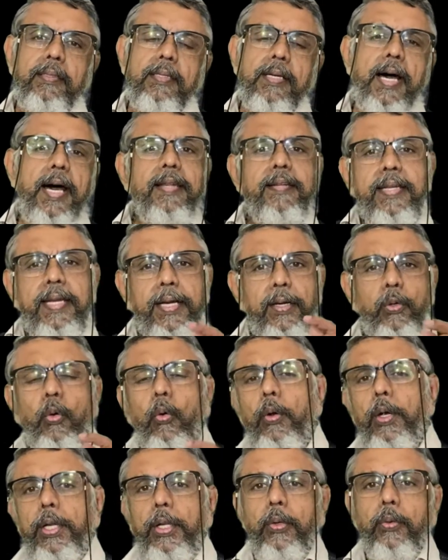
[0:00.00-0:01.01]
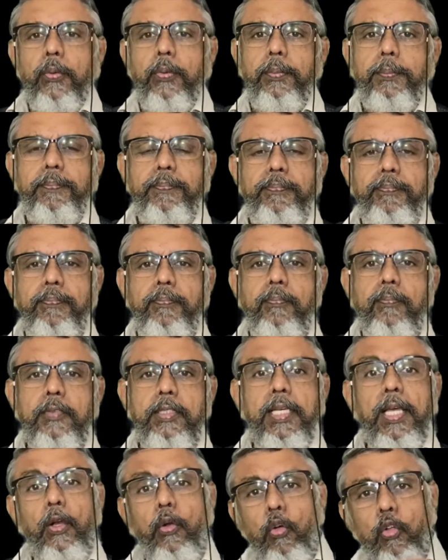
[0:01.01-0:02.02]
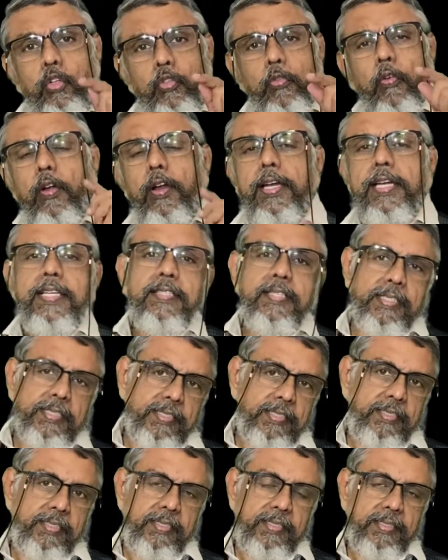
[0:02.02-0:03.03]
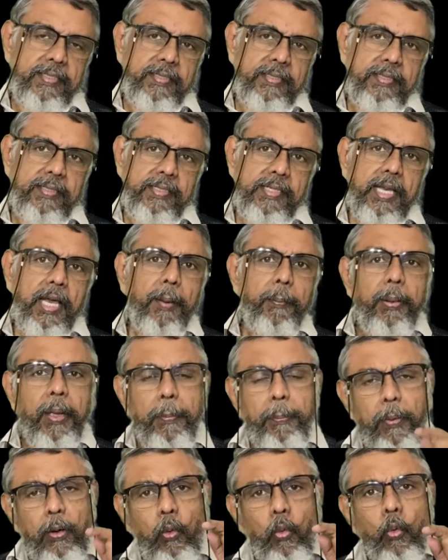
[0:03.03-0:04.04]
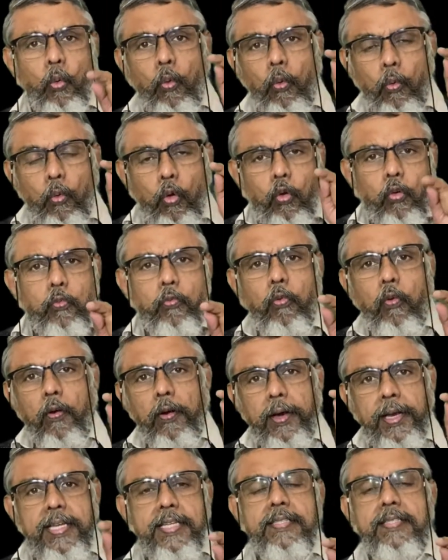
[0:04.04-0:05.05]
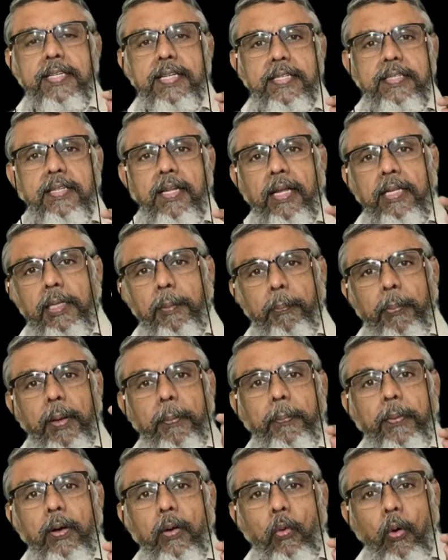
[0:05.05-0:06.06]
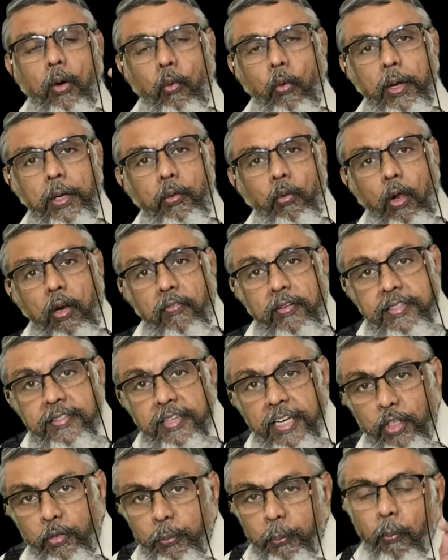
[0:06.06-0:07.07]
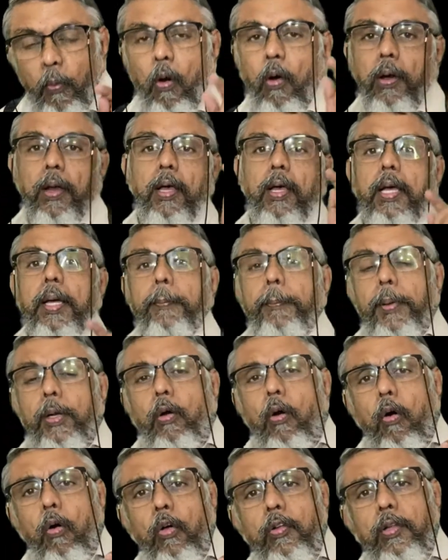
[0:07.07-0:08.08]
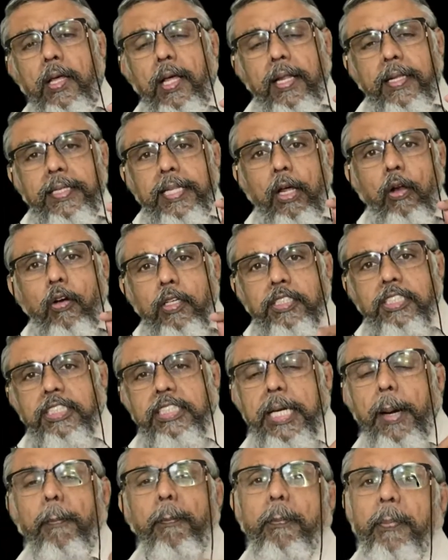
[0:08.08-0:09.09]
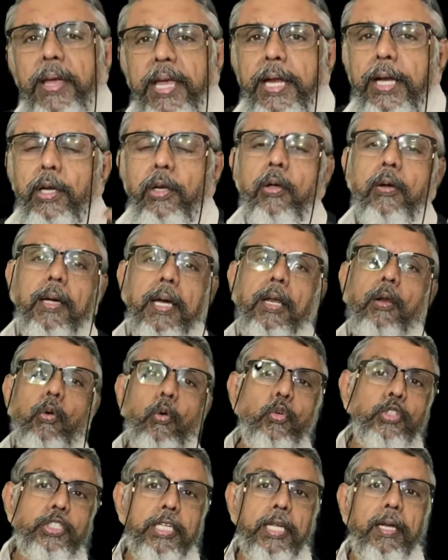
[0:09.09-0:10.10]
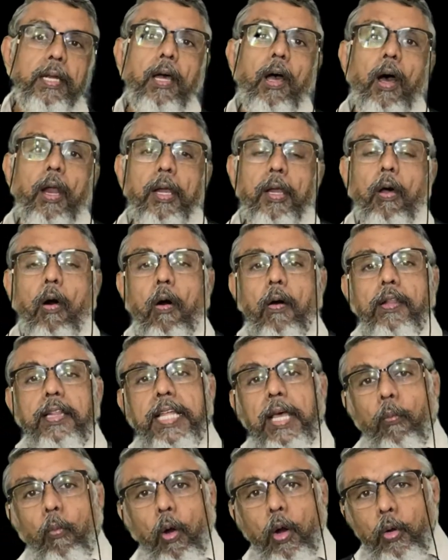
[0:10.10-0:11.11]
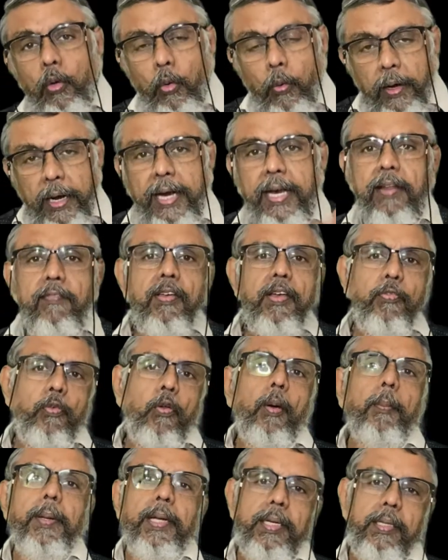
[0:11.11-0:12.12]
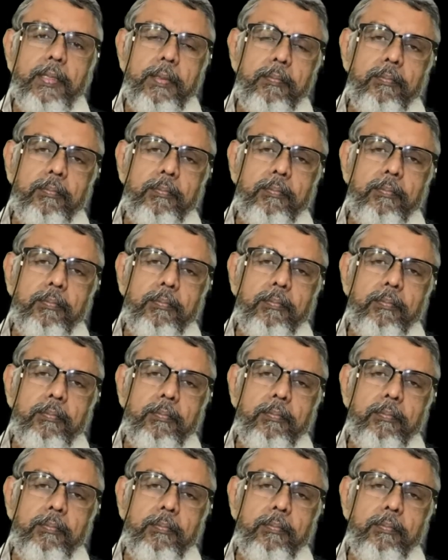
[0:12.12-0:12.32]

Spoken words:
As I told you, he looks for reasons. People who look for reasons are the people who are going to always respond because they are not jumping into conclusion, nor they want to run away from it.